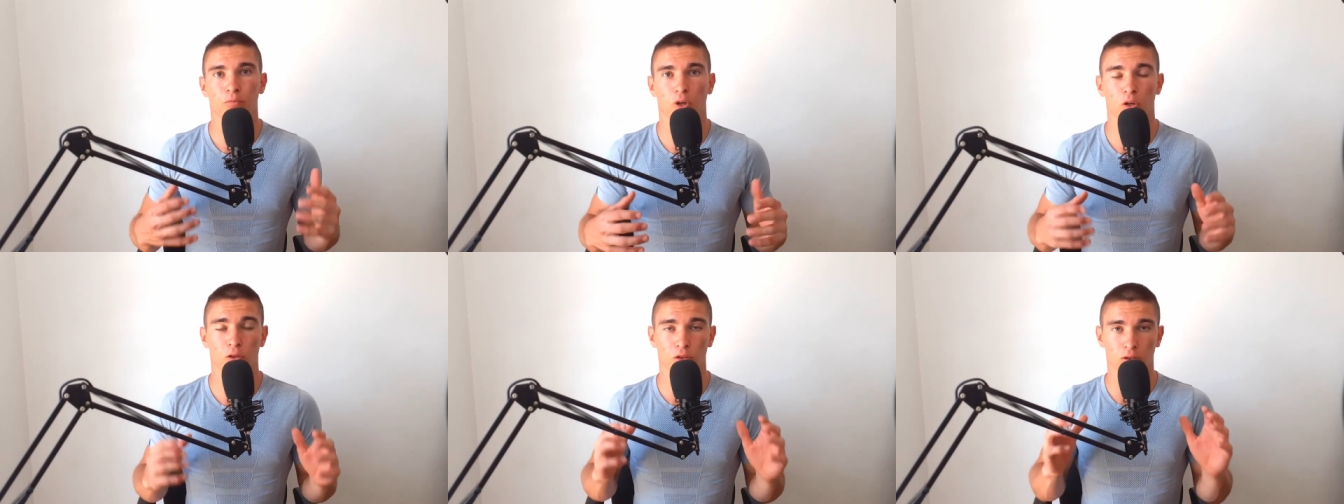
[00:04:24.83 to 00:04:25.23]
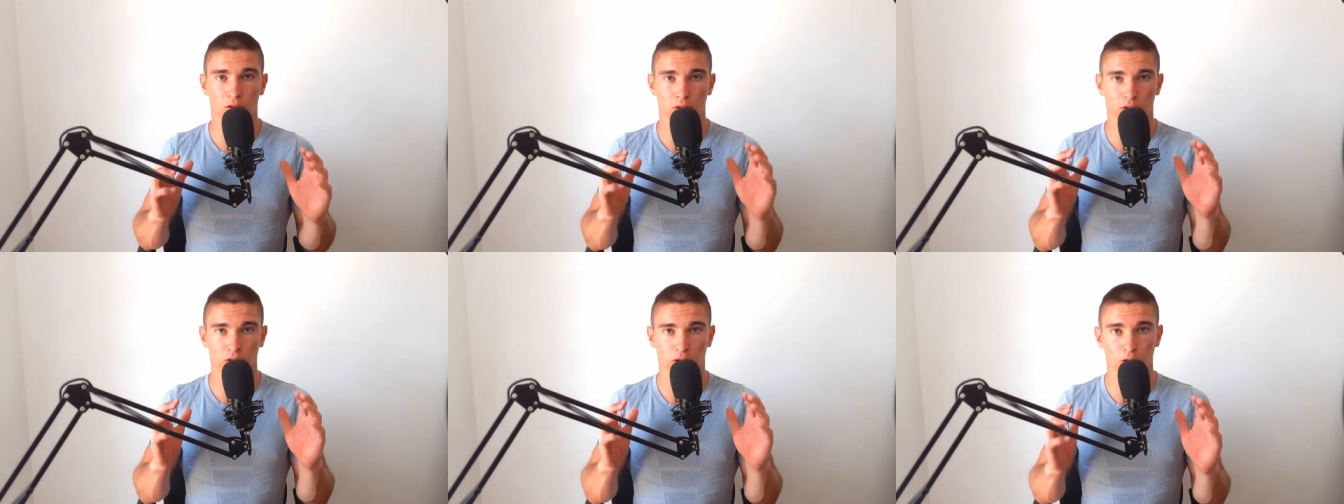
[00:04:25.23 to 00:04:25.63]

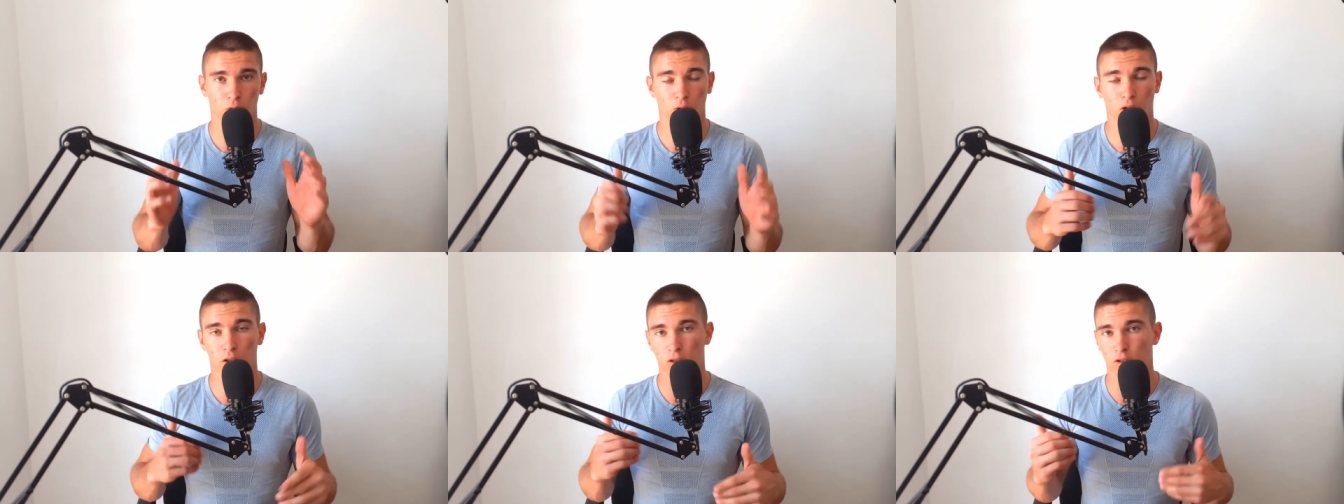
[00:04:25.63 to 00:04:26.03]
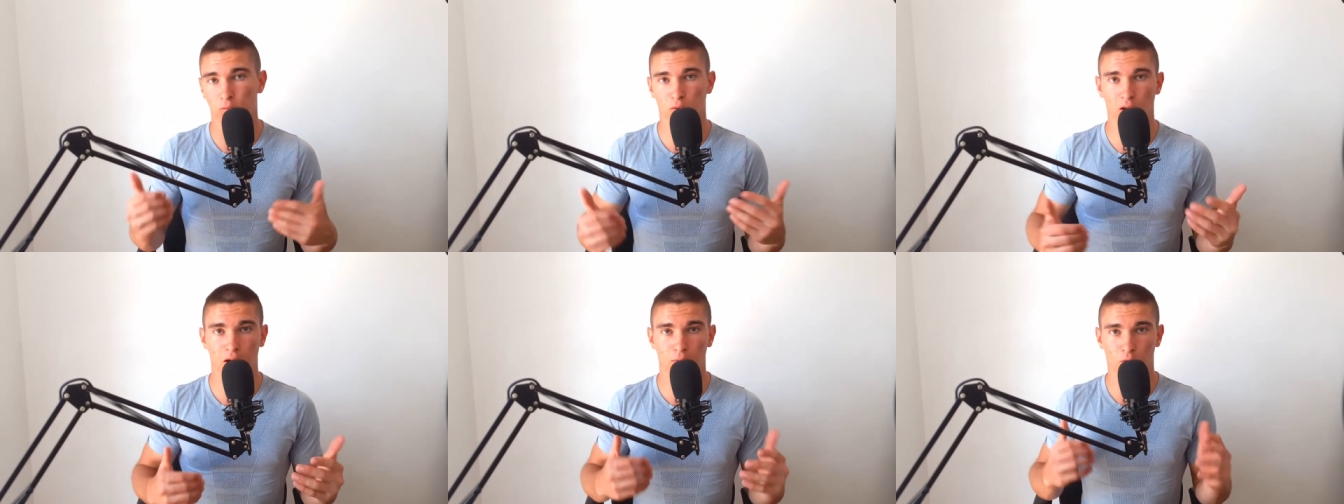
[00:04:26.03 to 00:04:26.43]
because uh, you need
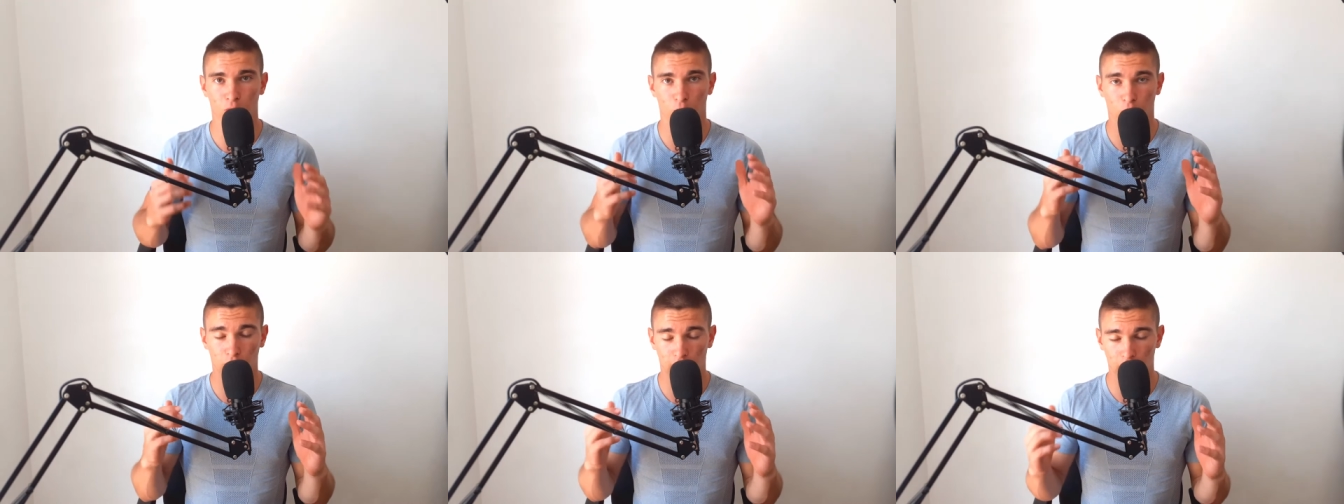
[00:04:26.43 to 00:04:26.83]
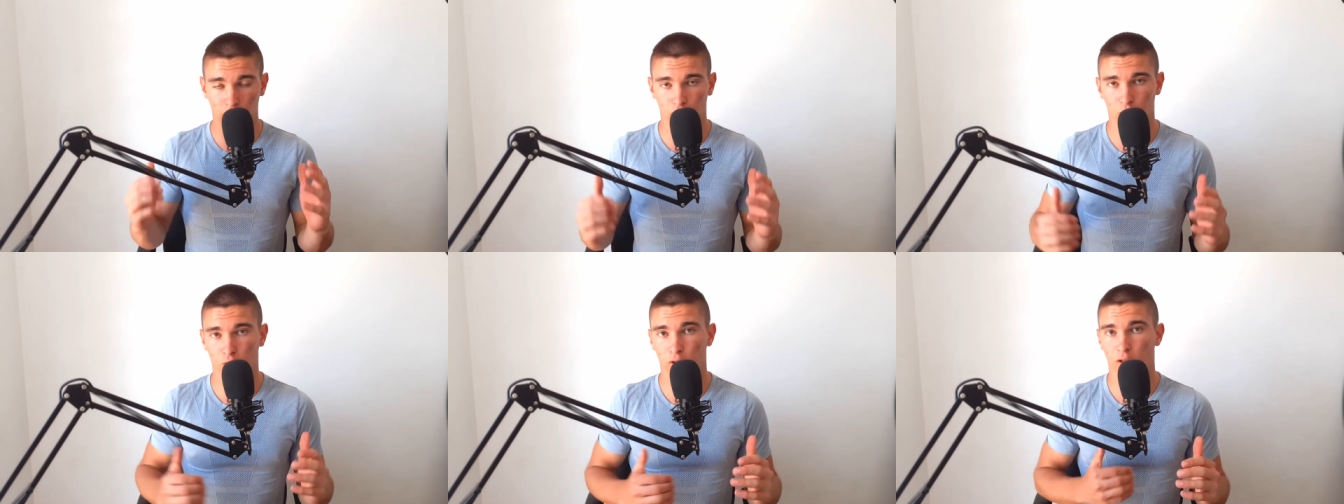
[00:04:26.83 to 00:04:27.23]
some time to
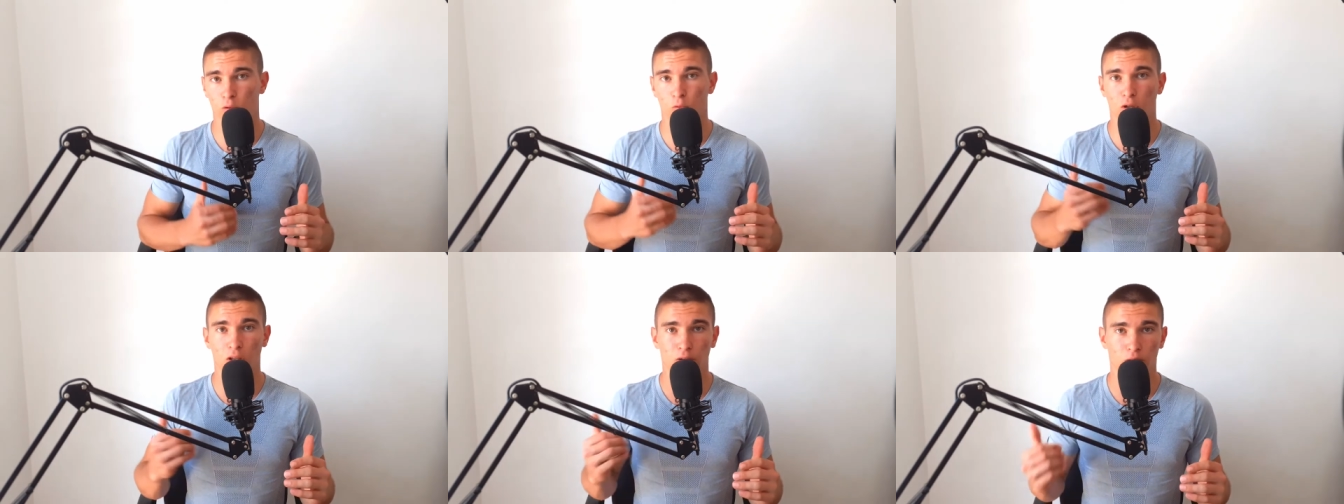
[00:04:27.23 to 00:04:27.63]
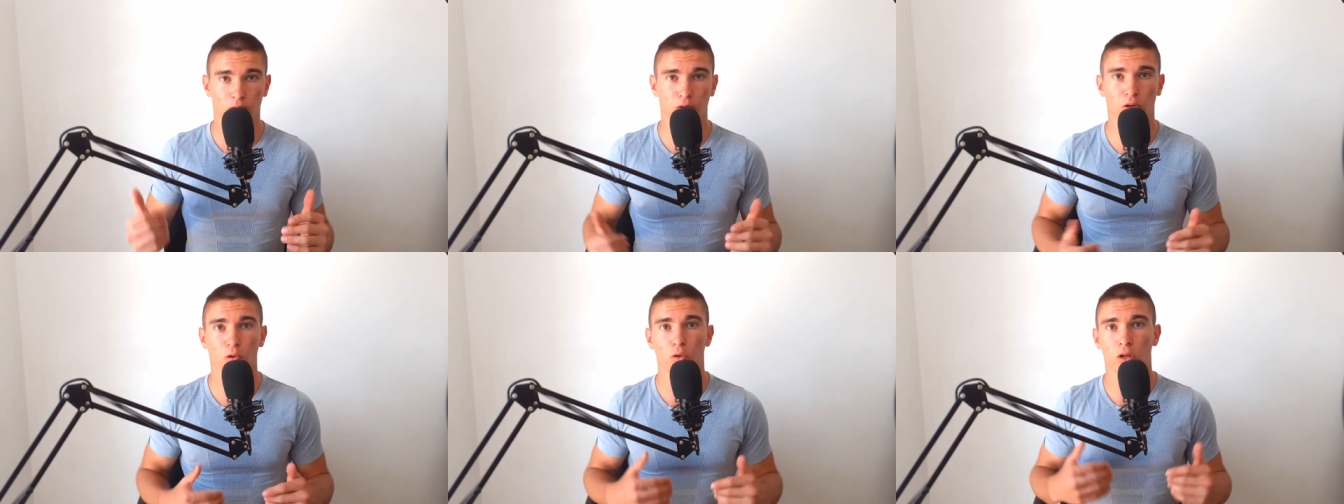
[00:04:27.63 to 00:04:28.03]
get into that reading
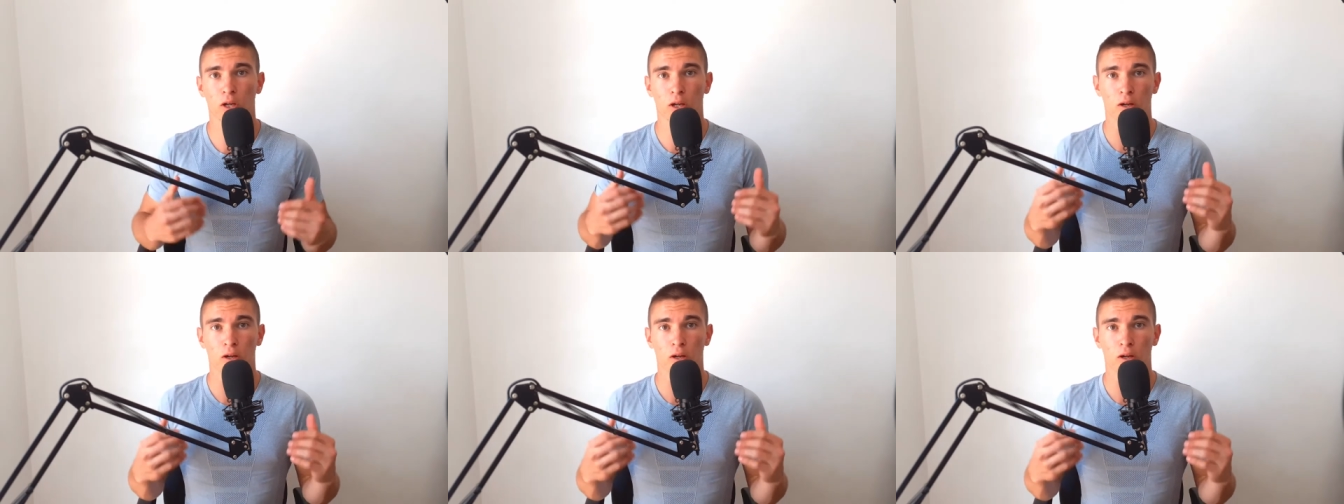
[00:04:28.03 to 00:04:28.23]
flow